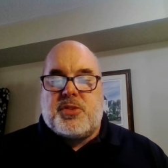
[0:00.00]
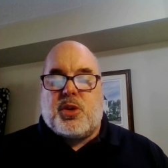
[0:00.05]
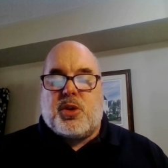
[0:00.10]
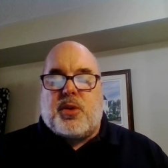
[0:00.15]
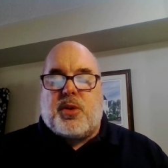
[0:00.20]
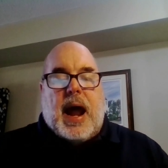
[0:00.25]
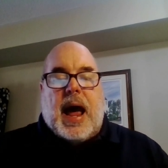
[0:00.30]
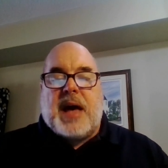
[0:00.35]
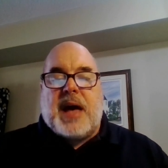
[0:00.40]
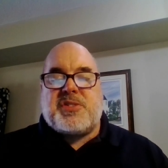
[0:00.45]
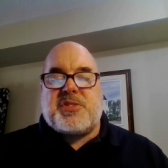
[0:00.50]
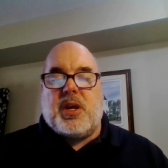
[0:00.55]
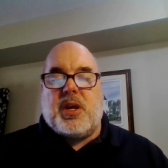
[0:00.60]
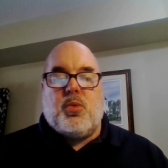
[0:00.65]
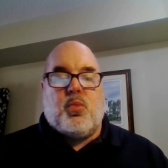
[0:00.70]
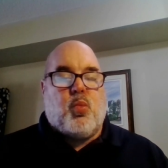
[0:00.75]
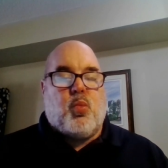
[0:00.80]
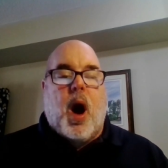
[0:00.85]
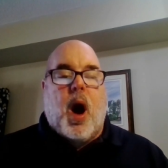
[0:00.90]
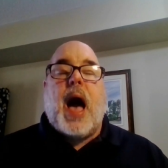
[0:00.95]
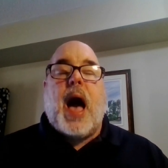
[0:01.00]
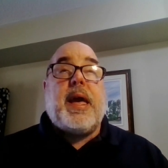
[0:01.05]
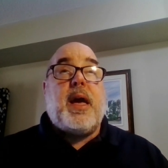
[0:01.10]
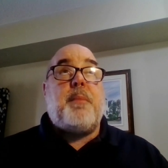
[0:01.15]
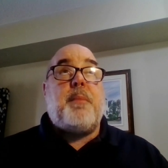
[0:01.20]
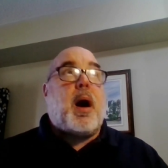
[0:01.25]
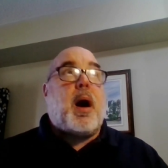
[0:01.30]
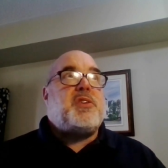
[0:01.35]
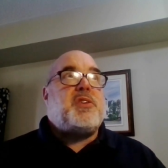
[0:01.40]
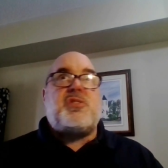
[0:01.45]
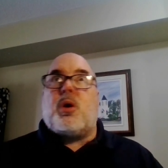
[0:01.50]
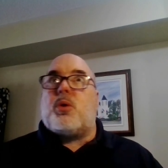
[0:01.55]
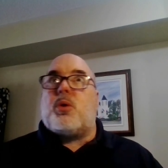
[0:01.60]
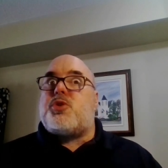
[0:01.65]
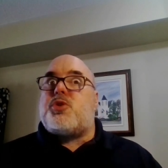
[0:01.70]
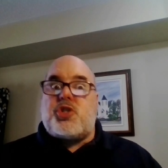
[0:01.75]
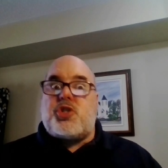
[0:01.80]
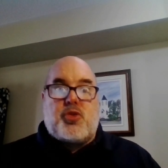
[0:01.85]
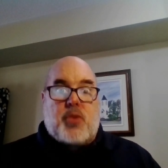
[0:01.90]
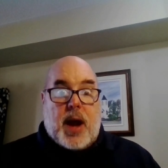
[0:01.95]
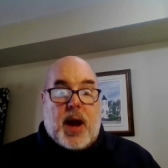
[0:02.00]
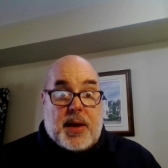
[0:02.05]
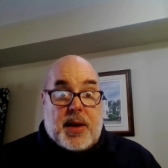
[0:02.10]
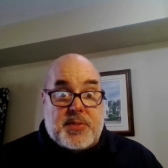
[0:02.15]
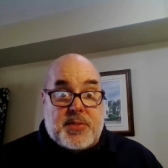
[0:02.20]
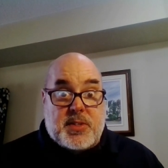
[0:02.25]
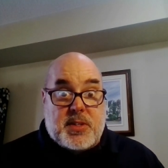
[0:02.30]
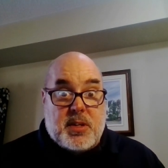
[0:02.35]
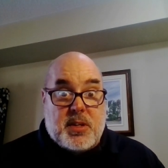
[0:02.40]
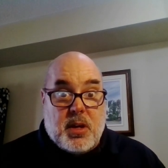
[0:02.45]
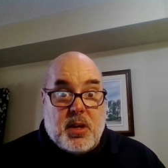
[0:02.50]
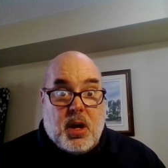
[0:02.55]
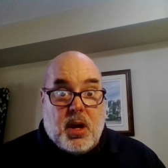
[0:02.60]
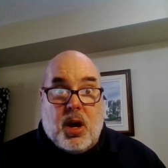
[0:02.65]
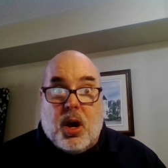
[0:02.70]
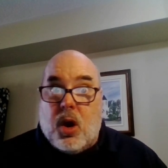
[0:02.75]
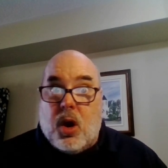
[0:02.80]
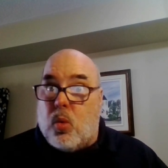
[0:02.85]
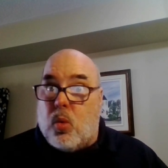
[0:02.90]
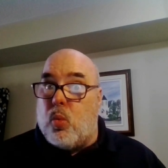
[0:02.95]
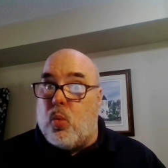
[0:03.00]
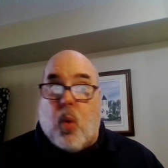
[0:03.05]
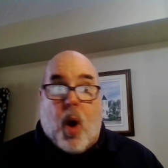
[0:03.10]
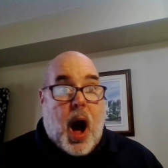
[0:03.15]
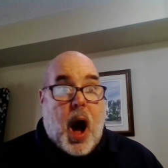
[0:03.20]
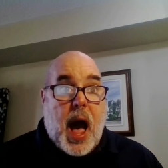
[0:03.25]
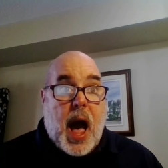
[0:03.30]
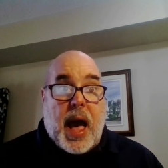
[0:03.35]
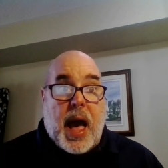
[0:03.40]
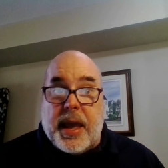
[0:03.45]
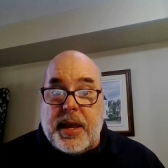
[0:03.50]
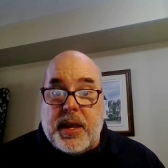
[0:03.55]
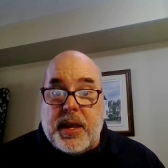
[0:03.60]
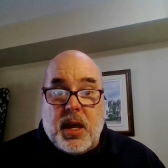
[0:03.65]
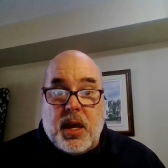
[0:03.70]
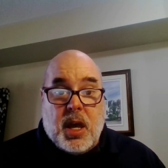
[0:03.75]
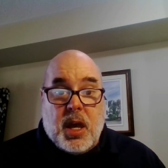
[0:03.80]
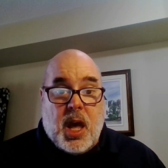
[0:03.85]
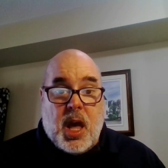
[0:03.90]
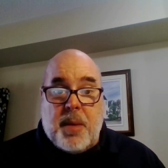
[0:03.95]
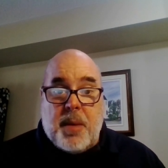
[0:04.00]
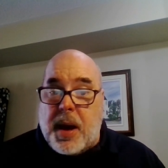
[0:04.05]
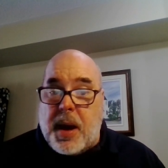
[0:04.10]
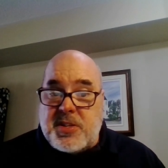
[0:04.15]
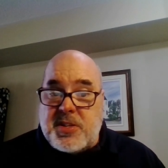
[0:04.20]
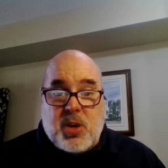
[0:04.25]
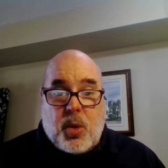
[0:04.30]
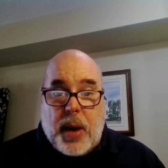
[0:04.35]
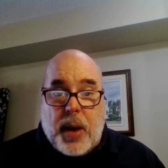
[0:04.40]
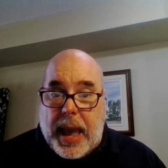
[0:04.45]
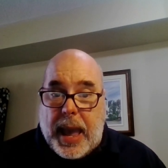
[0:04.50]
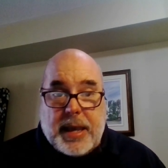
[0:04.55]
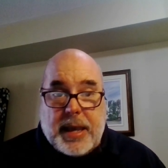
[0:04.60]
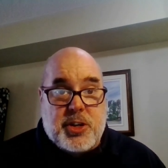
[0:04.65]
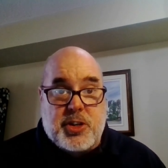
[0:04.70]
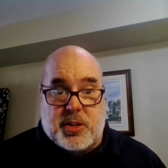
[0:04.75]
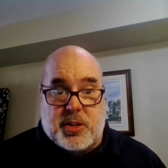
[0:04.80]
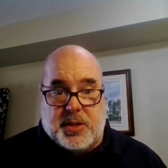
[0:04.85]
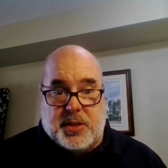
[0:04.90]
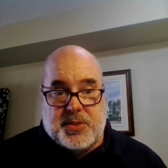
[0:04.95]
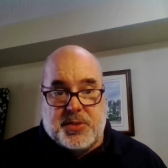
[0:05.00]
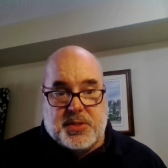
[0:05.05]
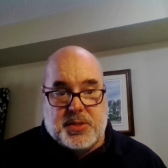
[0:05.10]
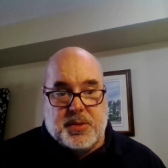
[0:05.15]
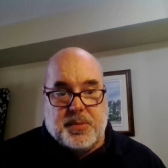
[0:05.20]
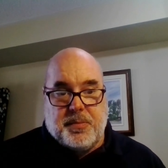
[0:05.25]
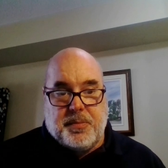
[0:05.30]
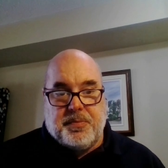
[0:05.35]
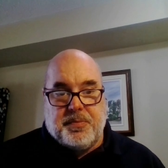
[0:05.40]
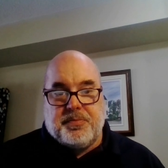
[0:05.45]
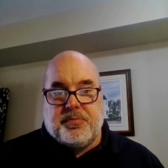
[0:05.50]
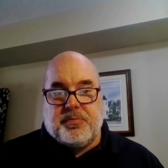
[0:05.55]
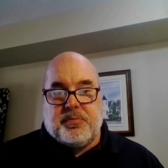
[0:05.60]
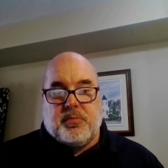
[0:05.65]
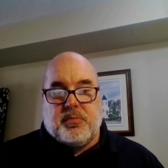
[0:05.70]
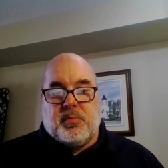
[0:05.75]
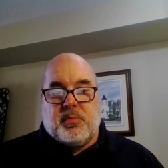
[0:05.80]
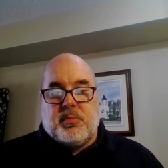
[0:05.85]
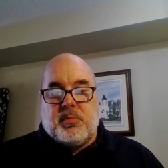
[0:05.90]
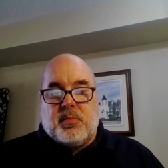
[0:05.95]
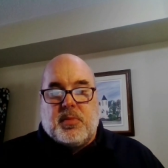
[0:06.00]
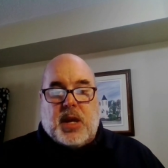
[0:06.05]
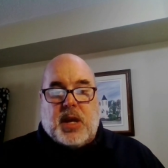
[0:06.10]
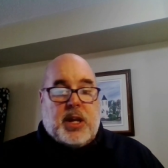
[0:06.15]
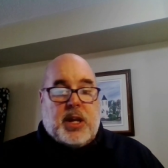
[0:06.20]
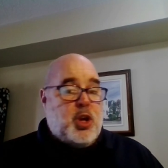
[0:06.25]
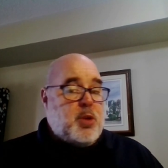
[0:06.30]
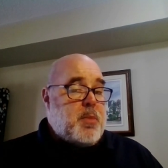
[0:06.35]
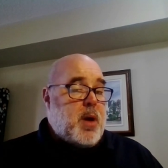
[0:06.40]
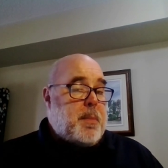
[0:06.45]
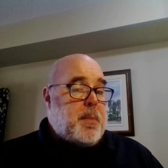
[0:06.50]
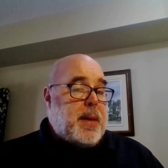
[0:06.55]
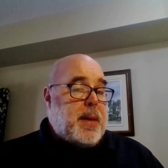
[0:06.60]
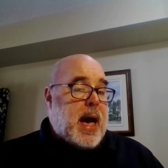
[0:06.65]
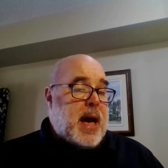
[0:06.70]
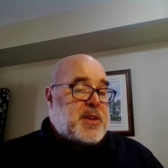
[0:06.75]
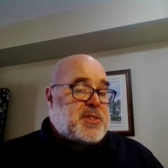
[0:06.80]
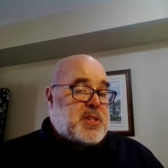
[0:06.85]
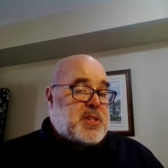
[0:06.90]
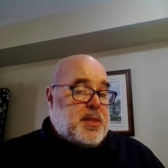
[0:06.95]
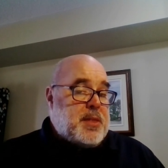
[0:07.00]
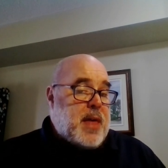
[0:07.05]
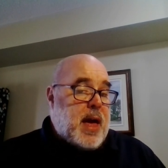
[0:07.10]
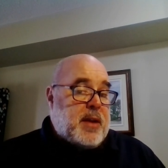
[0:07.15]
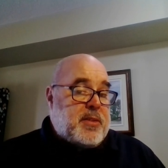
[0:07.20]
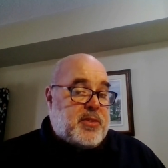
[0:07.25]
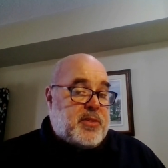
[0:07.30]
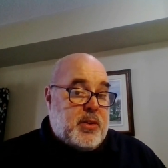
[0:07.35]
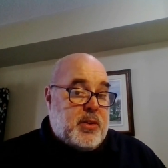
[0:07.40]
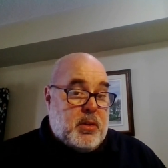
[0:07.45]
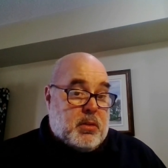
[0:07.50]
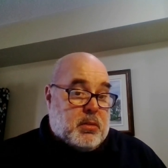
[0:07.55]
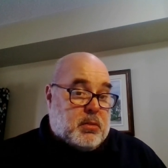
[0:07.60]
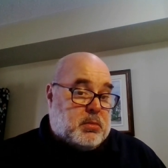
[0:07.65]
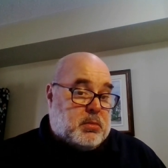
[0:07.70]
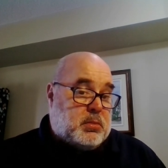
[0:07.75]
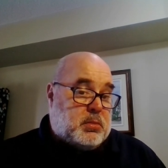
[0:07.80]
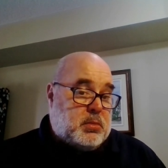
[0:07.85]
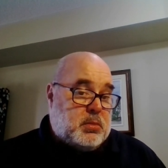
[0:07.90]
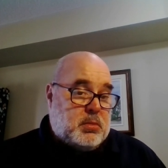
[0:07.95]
So they're asking, why am I so stressed? Why am I so anxious? And you might be asking that too.